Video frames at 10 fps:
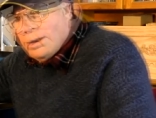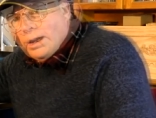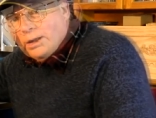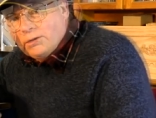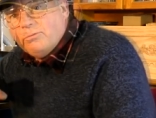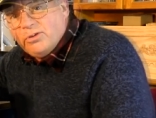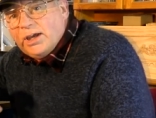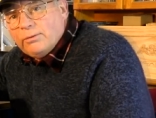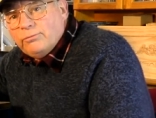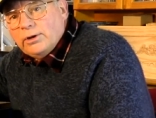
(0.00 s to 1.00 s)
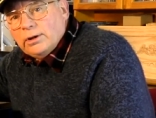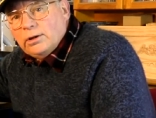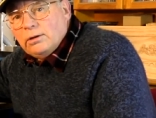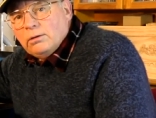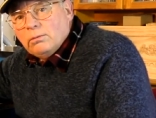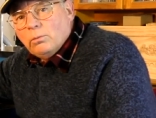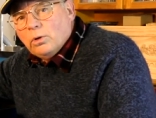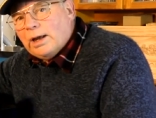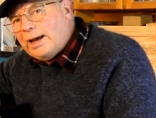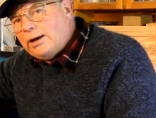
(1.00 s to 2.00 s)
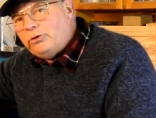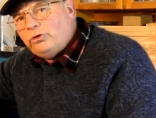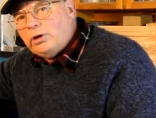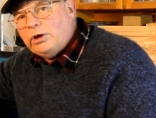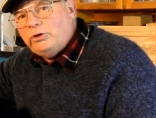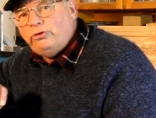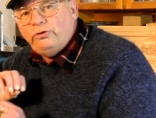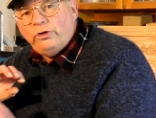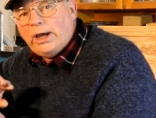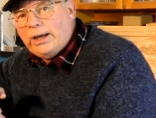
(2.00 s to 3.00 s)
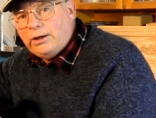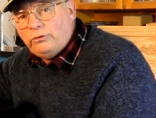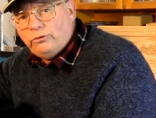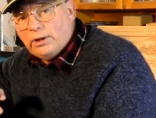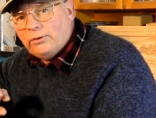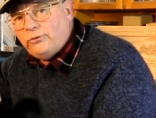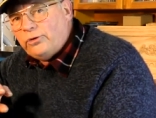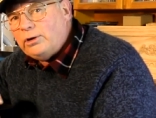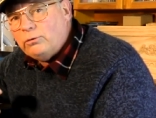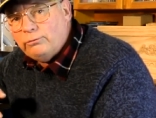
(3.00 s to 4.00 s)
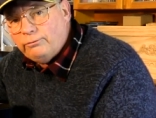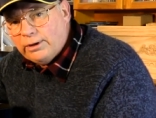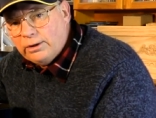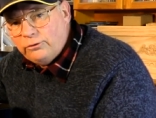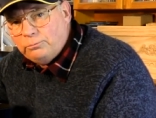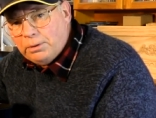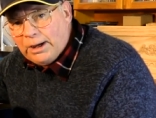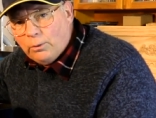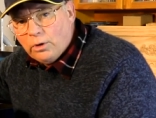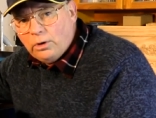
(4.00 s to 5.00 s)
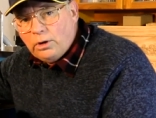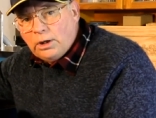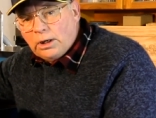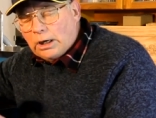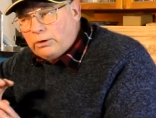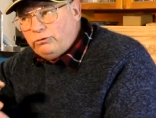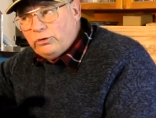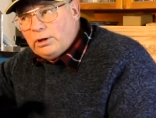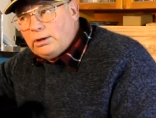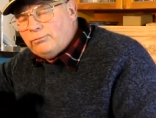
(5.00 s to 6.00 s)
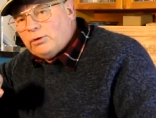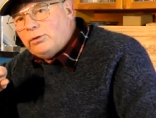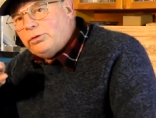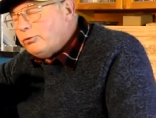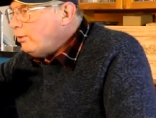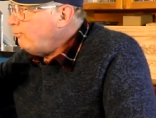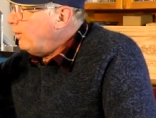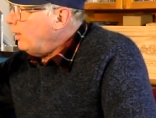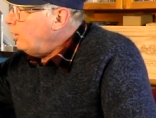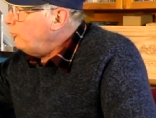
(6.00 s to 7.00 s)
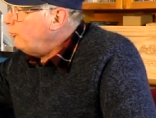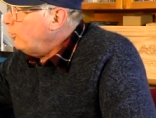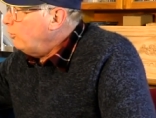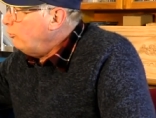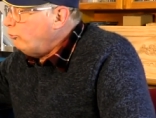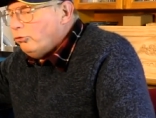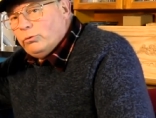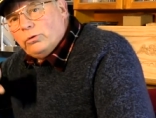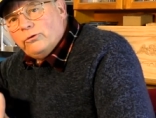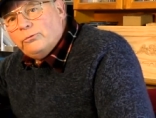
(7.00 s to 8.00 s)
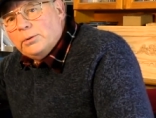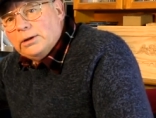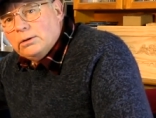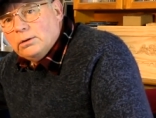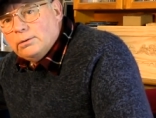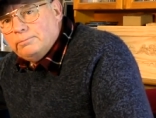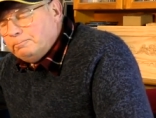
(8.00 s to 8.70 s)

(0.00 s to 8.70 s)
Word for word: And the VFD will actually change that single phase power and deliver three phase to the spindle.